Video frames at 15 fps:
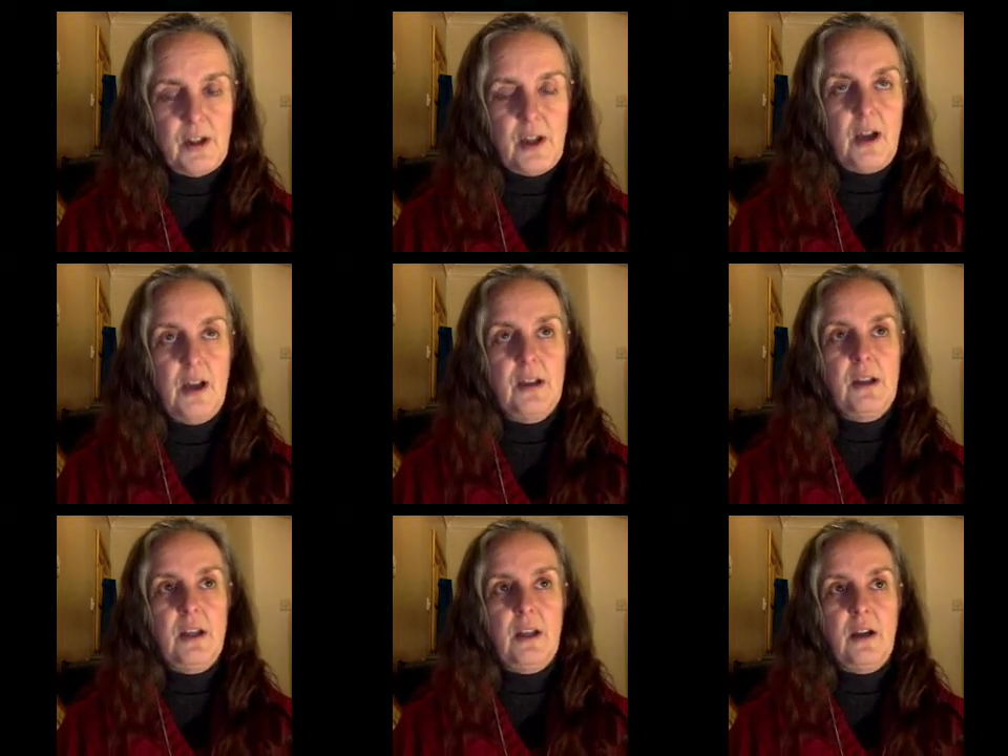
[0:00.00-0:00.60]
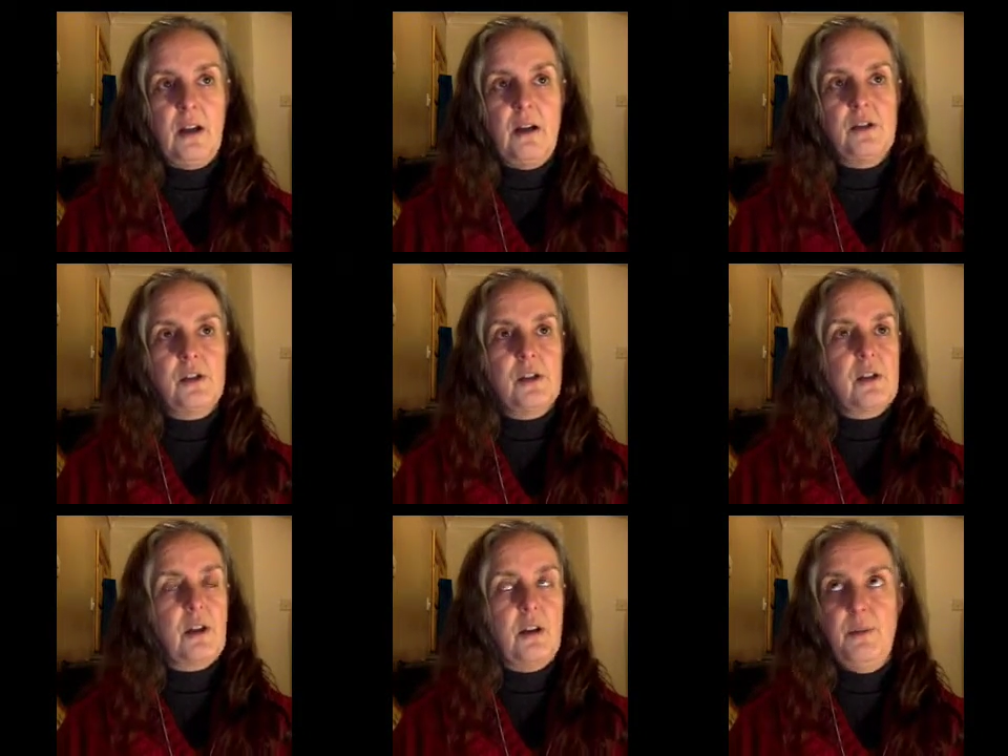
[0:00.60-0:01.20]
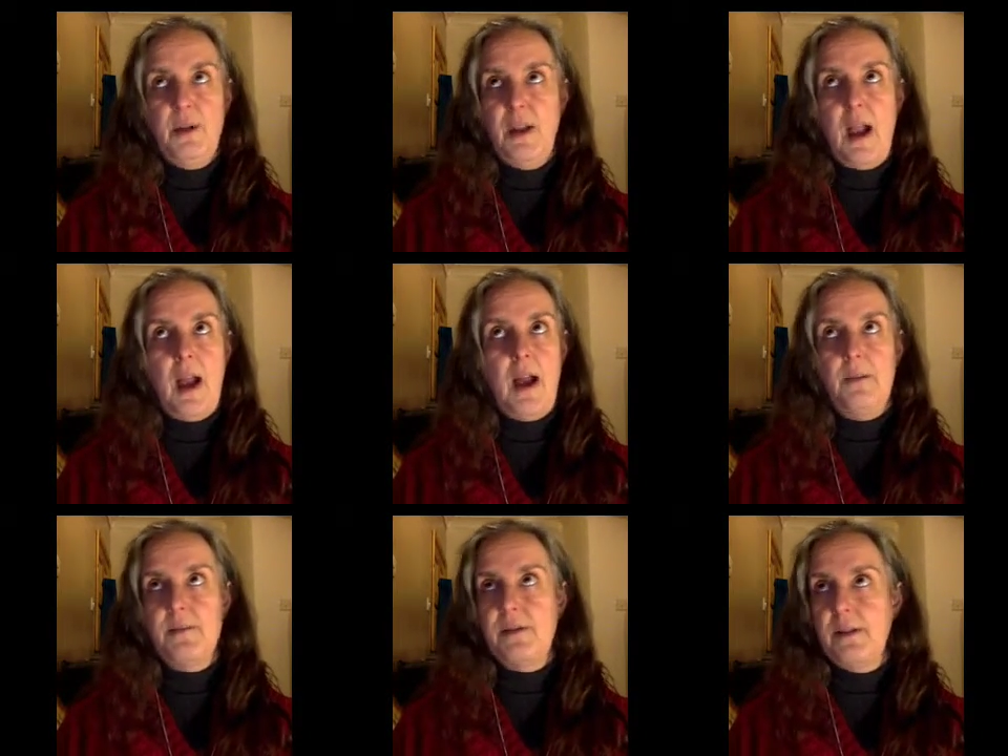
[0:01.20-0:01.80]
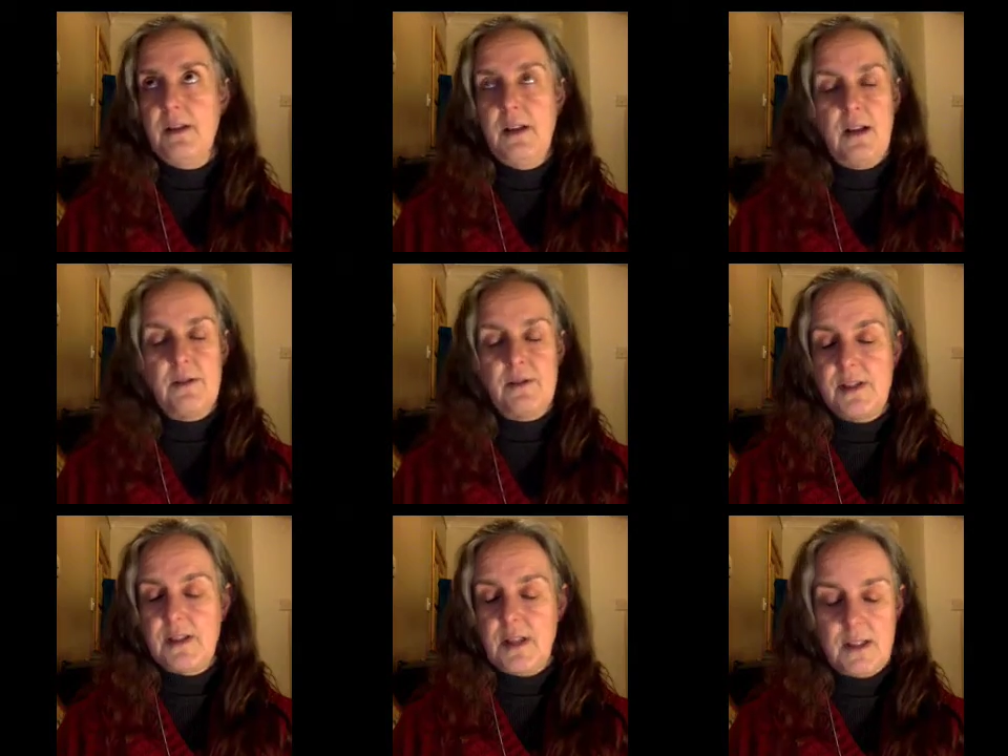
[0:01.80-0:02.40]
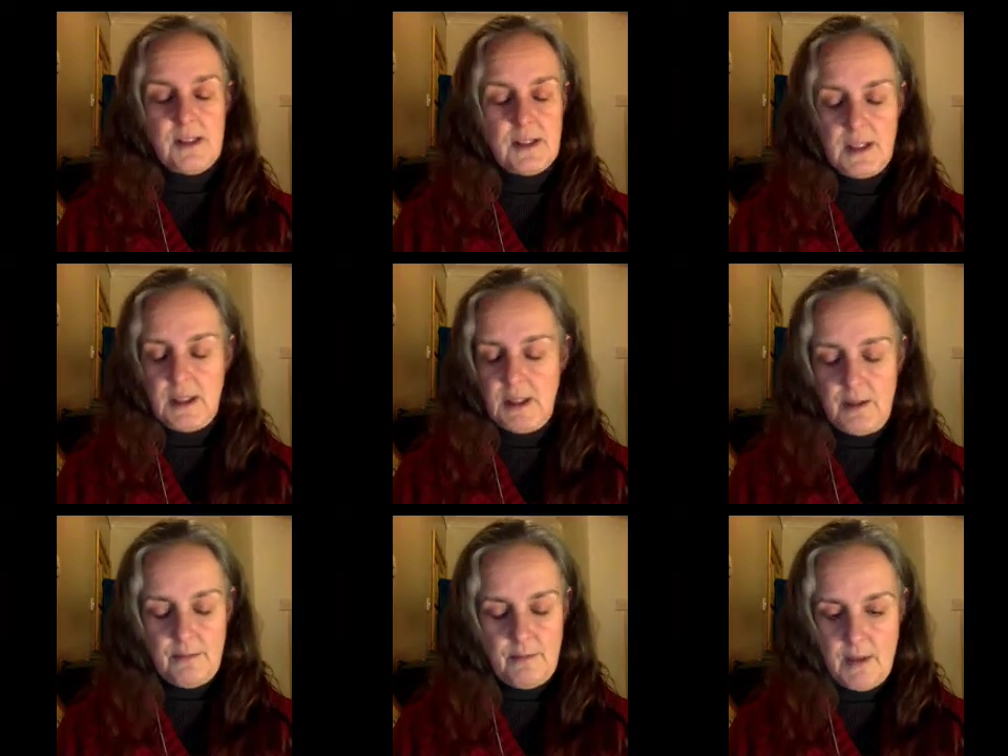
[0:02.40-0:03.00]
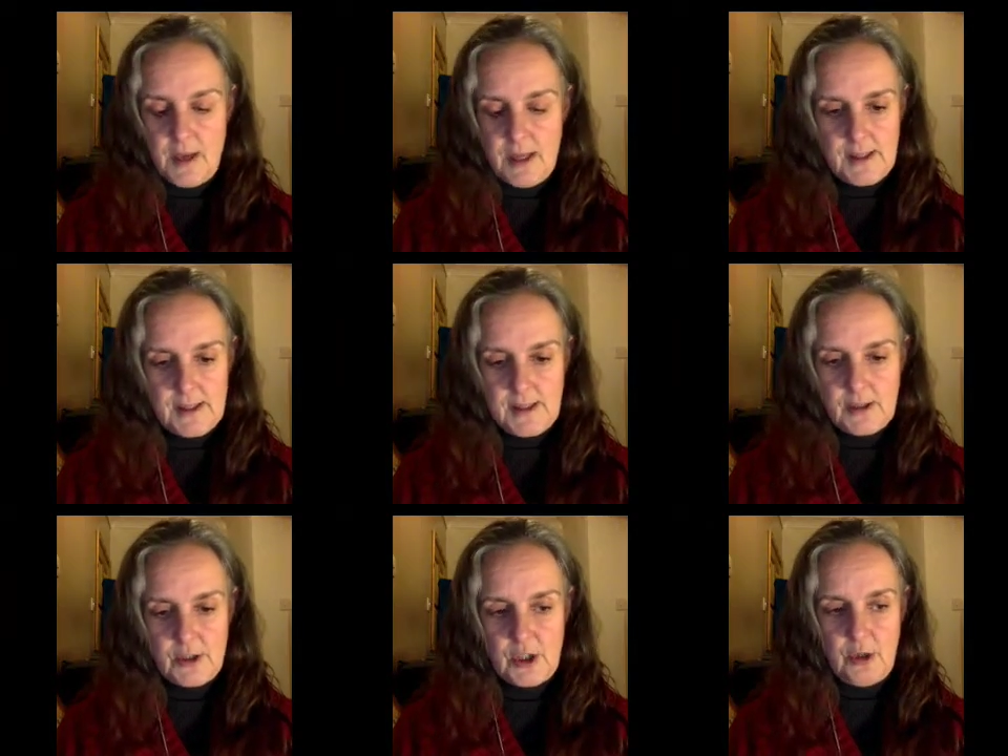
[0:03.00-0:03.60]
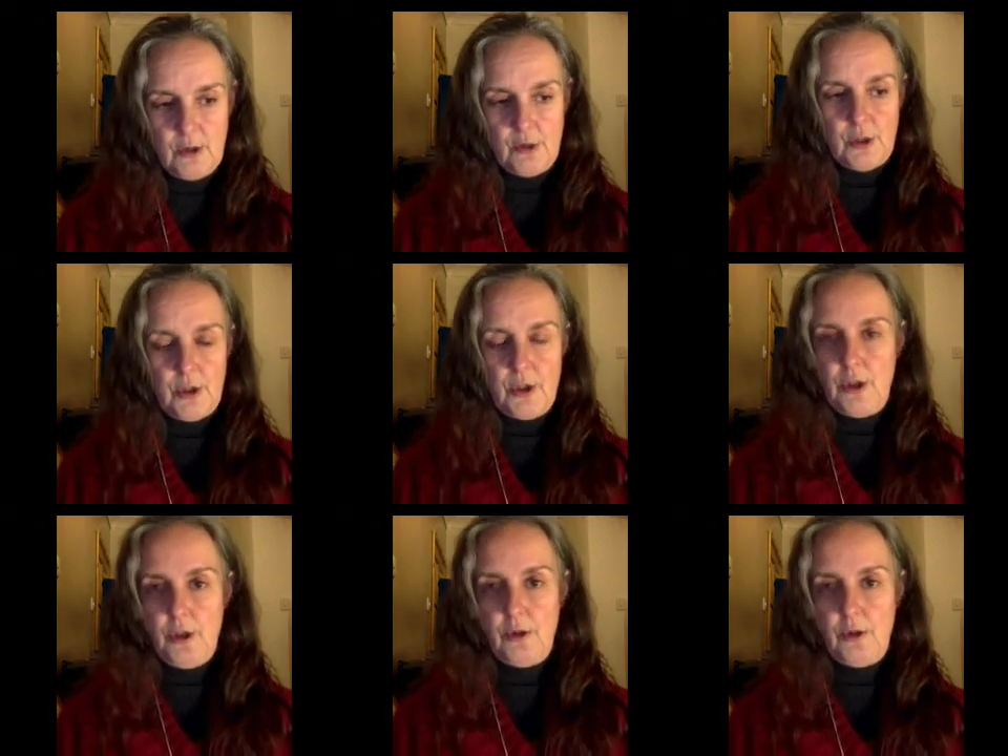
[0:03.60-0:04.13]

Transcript: absolutely outstandingly amazing children who don't need to speak, or,